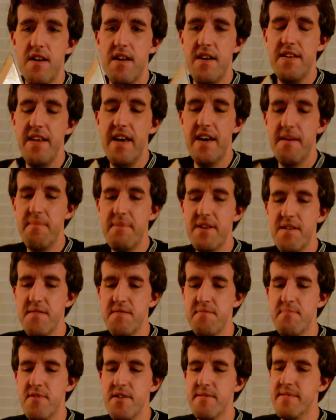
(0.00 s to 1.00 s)
Yeah, it
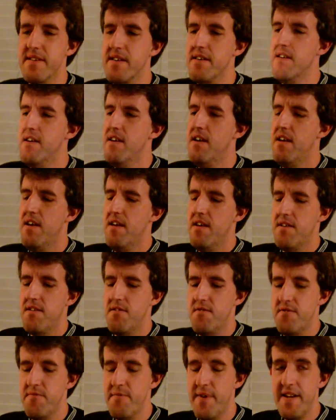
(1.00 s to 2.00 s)
becomes permanent.
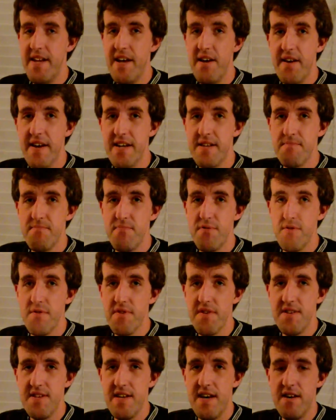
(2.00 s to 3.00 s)
So right now I can pull
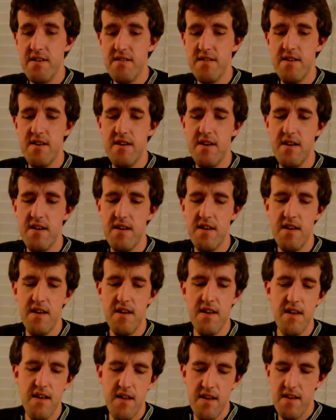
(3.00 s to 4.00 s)
this out
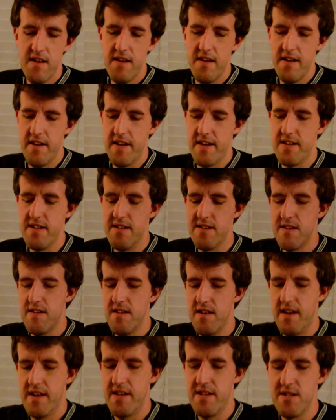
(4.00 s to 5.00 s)
and I
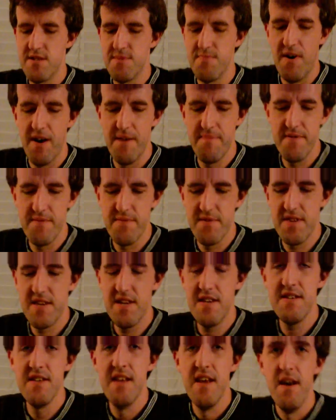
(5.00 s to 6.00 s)
can swap it with
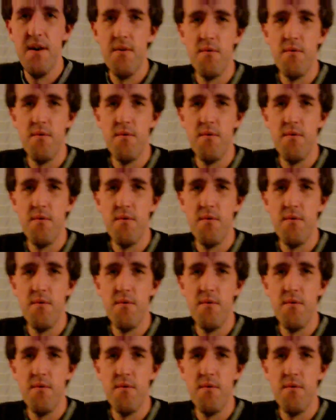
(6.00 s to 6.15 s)
this.